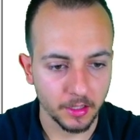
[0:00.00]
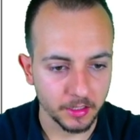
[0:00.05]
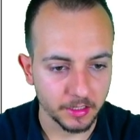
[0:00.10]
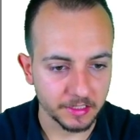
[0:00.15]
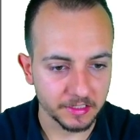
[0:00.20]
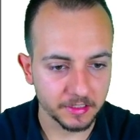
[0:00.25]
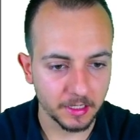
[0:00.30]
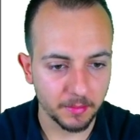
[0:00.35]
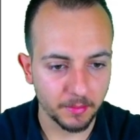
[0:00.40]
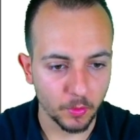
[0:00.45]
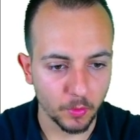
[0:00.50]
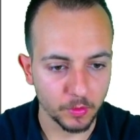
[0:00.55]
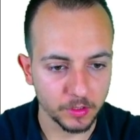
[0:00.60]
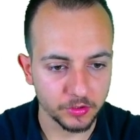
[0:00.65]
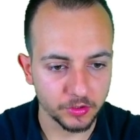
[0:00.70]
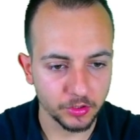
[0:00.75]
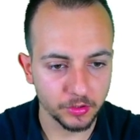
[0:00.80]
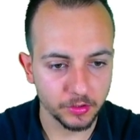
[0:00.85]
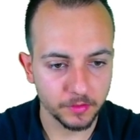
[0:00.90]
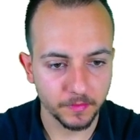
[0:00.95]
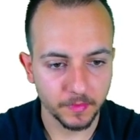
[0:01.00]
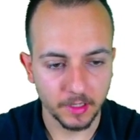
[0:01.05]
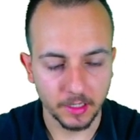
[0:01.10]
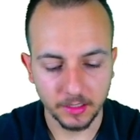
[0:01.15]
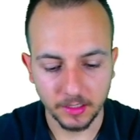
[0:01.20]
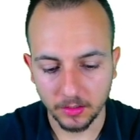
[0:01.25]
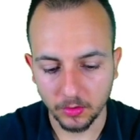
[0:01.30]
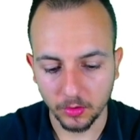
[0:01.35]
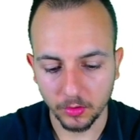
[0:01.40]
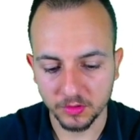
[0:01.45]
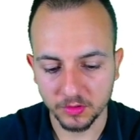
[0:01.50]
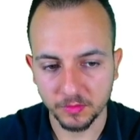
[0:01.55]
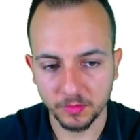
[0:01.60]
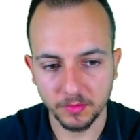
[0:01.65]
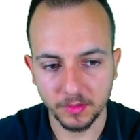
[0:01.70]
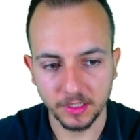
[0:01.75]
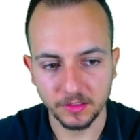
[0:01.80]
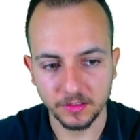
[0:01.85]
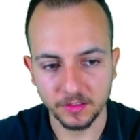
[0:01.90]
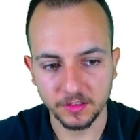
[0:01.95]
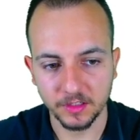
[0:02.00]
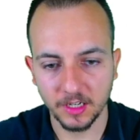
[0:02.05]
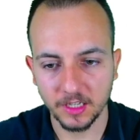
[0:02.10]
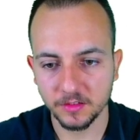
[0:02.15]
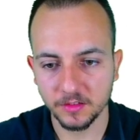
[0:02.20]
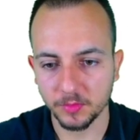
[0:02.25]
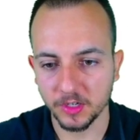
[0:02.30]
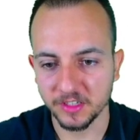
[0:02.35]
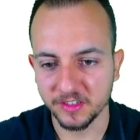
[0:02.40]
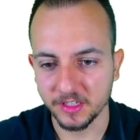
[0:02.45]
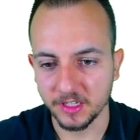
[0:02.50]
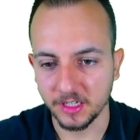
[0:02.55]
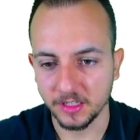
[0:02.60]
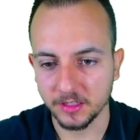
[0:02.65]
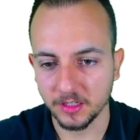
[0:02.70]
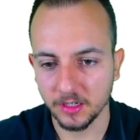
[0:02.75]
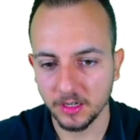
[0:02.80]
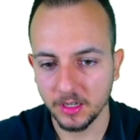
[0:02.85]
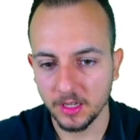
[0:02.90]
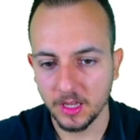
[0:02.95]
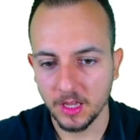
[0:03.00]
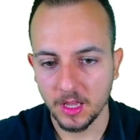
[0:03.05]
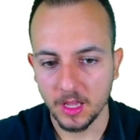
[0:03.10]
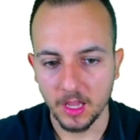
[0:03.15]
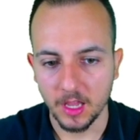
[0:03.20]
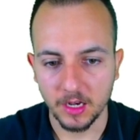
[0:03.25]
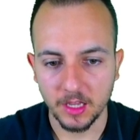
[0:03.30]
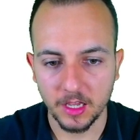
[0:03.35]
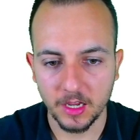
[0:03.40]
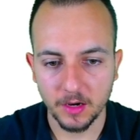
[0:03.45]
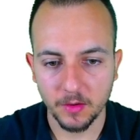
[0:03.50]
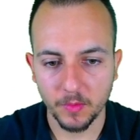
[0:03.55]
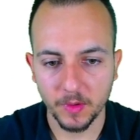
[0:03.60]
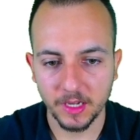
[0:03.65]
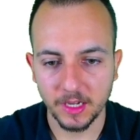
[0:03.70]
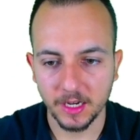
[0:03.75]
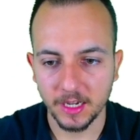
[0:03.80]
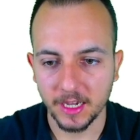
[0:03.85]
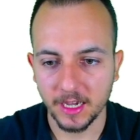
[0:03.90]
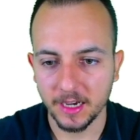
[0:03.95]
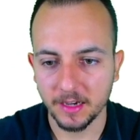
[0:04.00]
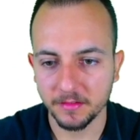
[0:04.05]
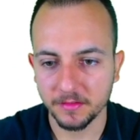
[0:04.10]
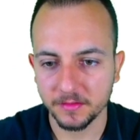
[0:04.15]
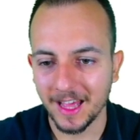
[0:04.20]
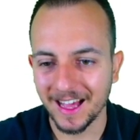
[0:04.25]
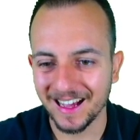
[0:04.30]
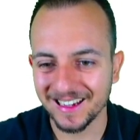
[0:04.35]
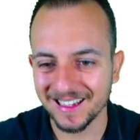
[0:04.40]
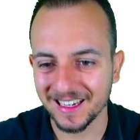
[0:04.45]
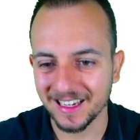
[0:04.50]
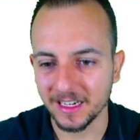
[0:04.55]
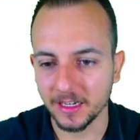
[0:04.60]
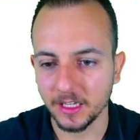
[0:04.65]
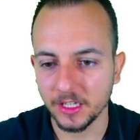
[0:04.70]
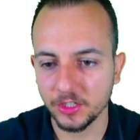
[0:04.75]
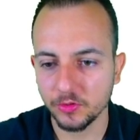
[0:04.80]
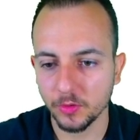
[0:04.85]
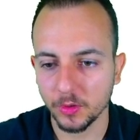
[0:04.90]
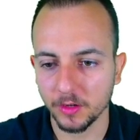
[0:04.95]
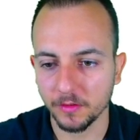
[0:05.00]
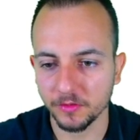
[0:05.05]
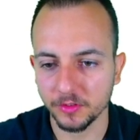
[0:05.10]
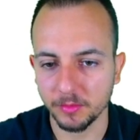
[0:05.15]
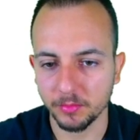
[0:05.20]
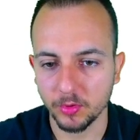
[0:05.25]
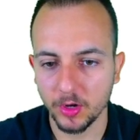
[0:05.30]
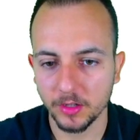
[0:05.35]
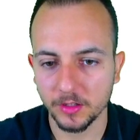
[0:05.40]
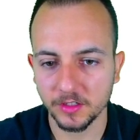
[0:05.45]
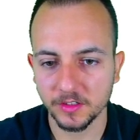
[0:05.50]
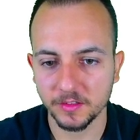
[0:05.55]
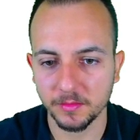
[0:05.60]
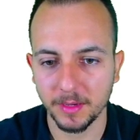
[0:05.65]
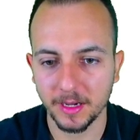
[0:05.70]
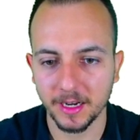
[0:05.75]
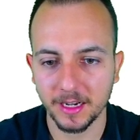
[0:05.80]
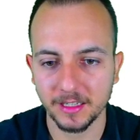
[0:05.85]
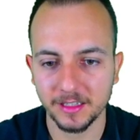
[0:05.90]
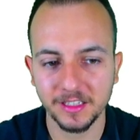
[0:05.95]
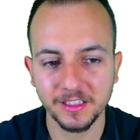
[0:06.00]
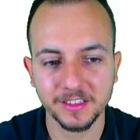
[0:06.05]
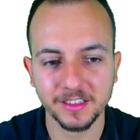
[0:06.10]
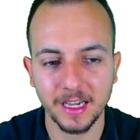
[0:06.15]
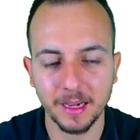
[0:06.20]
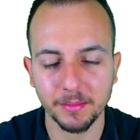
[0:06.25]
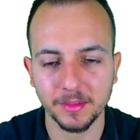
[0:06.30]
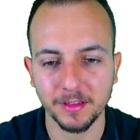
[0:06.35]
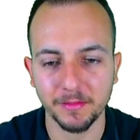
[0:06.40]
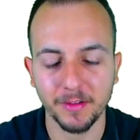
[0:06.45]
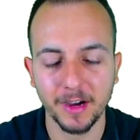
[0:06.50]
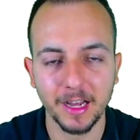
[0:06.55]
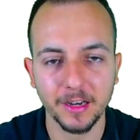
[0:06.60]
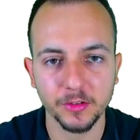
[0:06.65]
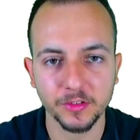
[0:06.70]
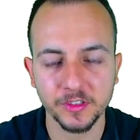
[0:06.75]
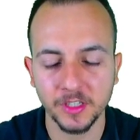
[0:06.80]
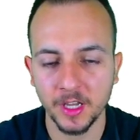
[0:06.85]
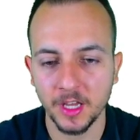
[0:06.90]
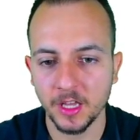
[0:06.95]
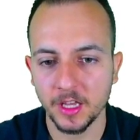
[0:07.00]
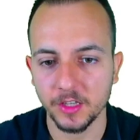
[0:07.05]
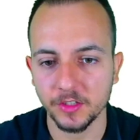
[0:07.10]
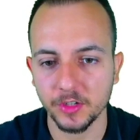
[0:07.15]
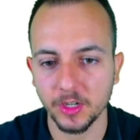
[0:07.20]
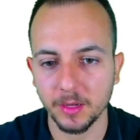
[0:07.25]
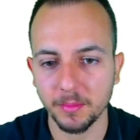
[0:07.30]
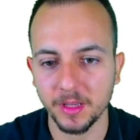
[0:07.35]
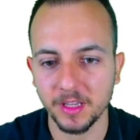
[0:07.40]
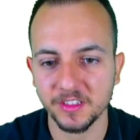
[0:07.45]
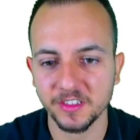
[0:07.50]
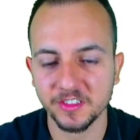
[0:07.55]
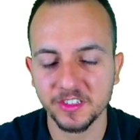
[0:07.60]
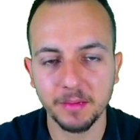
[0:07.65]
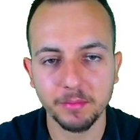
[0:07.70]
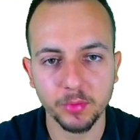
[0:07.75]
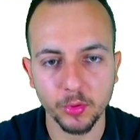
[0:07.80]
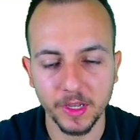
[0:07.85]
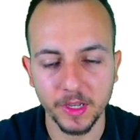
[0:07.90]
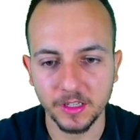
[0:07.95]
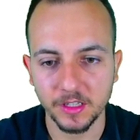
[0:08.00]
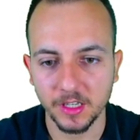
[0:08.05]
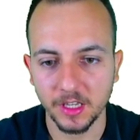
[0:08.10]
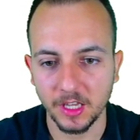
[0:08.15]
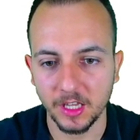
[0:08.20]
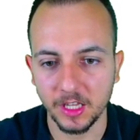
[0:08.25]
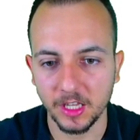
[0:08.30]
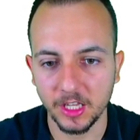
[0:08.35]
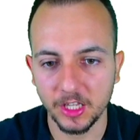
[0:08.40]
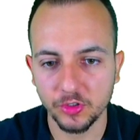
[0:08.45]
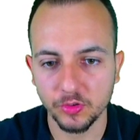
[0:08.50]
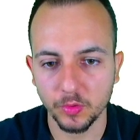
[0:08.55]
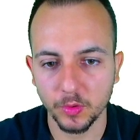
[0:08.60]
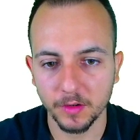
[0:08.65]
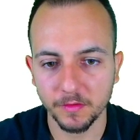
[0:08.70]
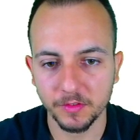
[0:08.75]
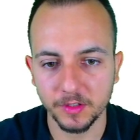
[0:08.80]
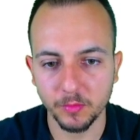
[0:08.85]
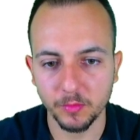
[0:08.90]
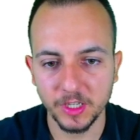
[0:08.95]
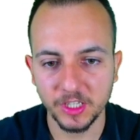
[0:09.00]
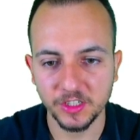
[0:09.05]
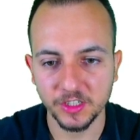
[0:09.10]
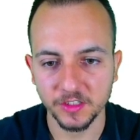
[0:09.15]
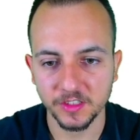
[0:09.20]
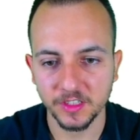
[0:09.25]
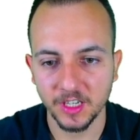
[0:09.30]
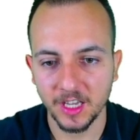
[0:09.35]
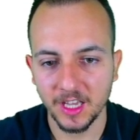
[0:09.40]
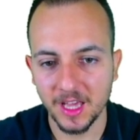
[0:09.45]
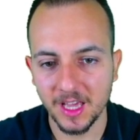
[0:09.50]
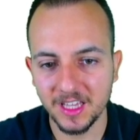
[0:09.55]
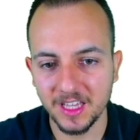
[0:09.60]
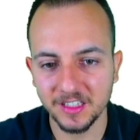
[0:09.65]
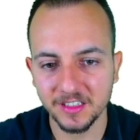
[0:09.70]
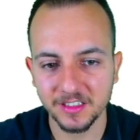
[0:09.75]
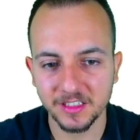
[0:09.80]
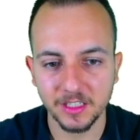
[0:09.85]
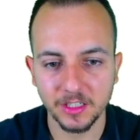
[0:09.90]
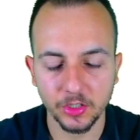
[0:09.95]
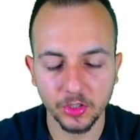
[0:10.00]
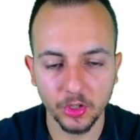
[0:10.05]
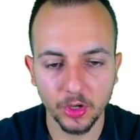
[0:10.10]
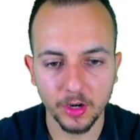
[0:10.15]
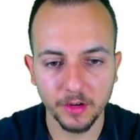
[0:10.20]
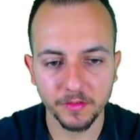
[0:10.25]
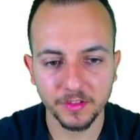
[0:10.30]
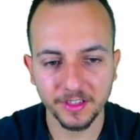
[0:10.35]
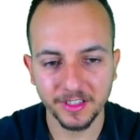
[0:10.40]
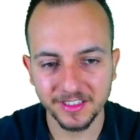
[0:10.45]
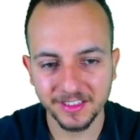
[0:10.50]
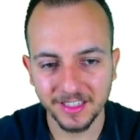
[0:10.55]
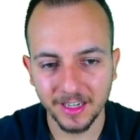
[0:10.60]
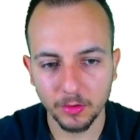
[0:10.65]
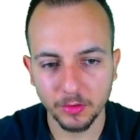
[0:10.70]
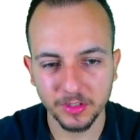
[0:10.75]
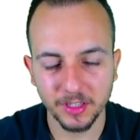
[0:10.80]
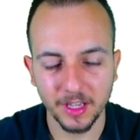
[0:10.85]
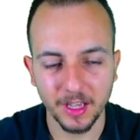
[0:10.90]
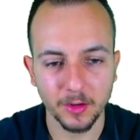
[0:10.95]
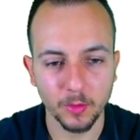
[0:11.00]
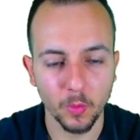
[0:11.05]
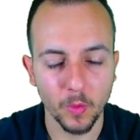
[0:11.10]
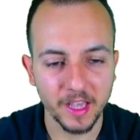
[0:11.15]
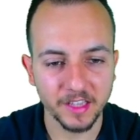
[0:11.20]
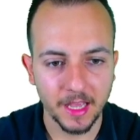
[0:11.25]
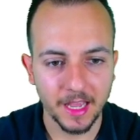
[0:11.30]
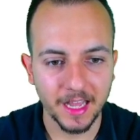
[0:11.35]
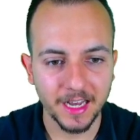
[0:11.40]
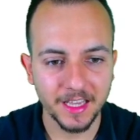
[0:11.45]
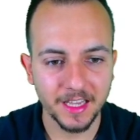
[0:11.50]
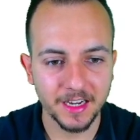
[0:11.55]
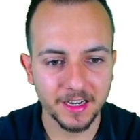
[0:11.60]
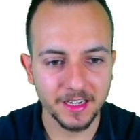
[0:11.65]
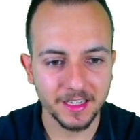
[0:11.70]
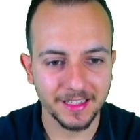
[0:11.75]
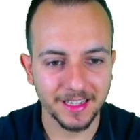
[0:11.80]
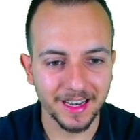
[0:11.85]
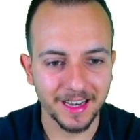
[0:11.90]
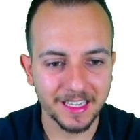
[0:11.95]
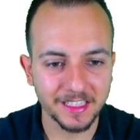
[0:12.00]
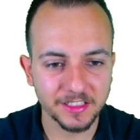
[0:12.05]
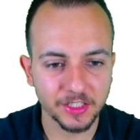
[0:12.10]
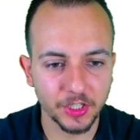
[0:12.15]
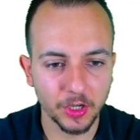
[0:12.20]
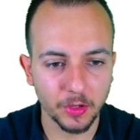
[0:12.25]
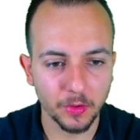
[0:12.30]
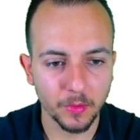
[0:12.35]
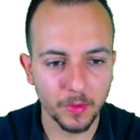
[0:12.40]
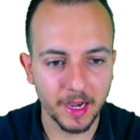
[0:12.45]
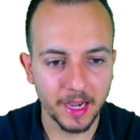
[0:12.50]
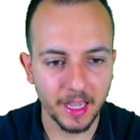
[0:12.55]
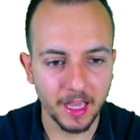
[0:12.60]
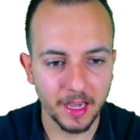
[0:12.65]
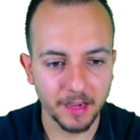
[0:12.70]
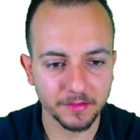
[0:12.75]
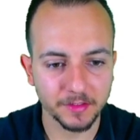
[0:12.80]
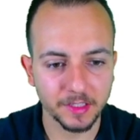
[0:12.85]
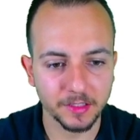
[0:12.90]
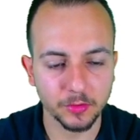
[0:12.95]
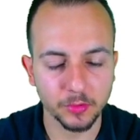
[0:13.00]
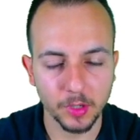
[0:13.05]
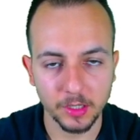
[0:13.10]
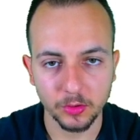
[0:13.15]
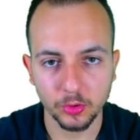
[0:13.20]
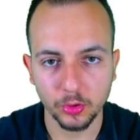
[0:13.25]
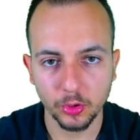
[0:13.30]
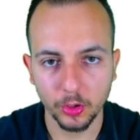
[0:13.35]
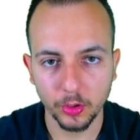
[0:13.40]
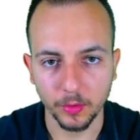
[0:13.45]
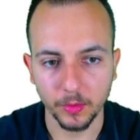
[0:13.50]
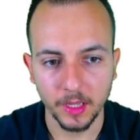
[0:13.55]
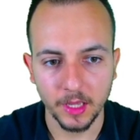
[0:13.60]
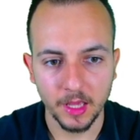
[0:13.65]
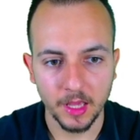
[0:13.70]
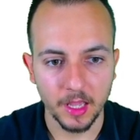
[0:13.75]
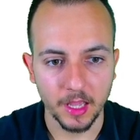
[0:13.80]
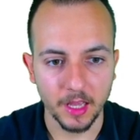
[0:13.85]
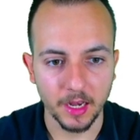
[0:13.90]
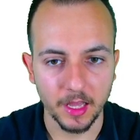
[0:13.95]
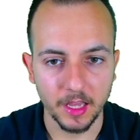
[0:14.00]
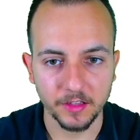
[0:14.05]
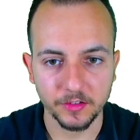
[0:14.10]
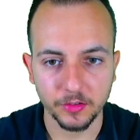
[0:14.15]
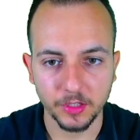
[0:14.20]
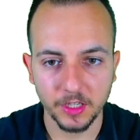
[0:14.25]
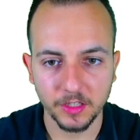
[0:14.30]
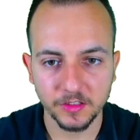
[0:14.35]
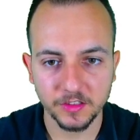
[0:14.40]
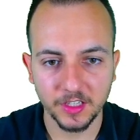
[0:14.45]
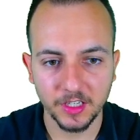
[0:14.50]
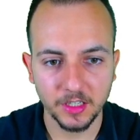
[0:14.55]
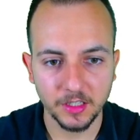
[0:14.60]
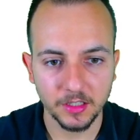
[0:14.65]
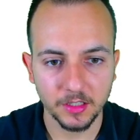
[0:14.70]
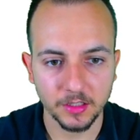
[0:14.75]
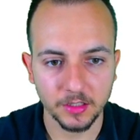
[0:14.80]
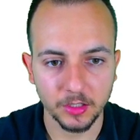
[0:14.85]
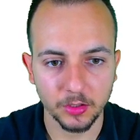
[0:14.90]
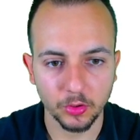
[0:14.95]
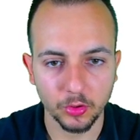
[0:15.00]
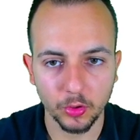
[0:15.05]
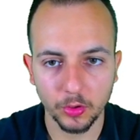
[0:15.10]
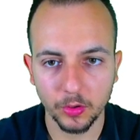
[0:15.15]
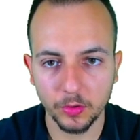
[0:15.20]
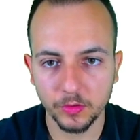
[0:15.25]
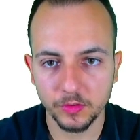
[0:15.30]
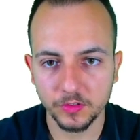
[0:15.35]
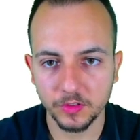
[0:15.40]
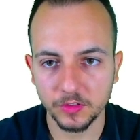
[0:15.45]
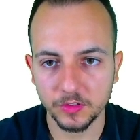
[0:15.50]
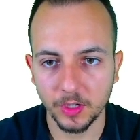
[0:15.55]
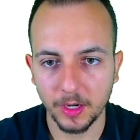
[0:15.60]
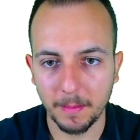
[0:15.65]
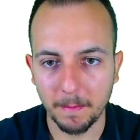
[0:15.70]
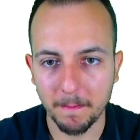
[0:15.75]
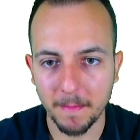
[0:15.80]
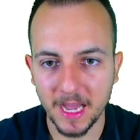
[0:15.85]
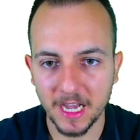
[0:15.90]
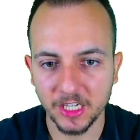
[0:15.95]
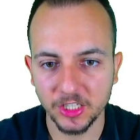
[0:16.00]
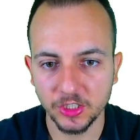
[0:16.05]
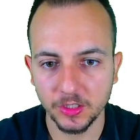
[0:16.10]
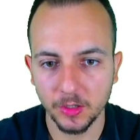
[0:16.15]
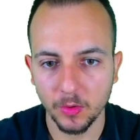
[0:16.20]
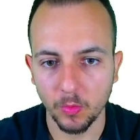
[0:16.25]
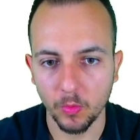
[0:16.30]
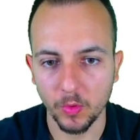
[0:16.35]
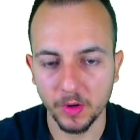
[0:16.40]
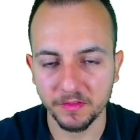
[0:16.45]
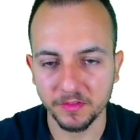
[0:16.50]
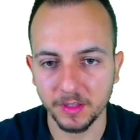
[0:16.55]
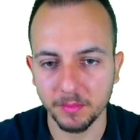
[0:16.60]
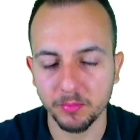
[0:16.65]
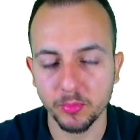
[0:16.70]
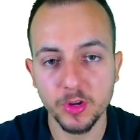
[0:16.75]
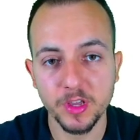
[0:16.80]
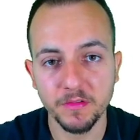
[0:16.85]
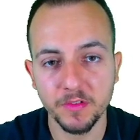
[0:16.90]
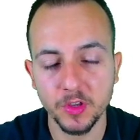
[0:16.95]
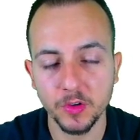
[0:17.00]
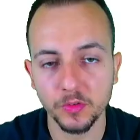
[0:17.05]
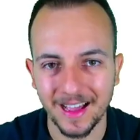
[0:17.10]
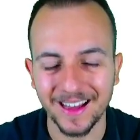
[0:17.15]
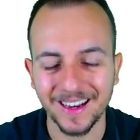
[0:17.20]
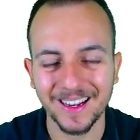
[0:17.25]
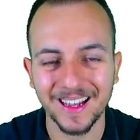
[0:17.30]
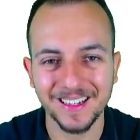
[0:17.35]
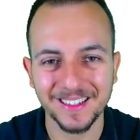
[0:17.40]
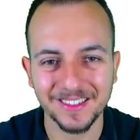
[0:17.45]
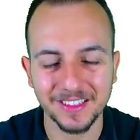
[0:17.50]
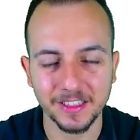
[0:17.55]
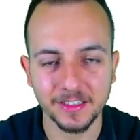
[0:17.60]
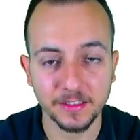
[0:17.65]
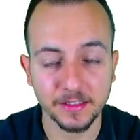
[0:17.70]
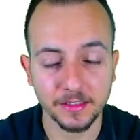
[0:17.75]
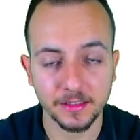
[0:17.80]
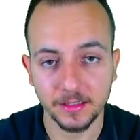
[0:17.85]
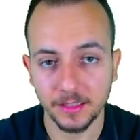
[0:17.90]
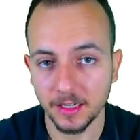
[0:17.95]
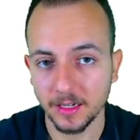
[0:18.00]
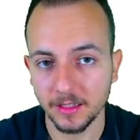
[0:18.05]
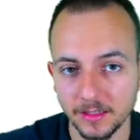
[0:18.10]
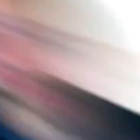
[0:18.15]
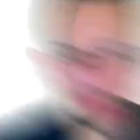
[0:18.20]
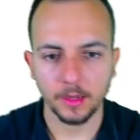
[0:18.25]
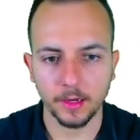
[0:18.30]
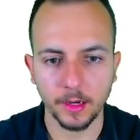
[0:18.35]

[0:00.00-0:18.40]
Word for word: Sum, one, two, and then close parentheses. Let's press enter and here we're going to have, again, each one of the products, but uh, this time the values is going to be separate in each one of the regions, east, north, south, and west. And here in the last column, I have the grand total. And as you can see, the totals is going to match with the previous analysis that I did.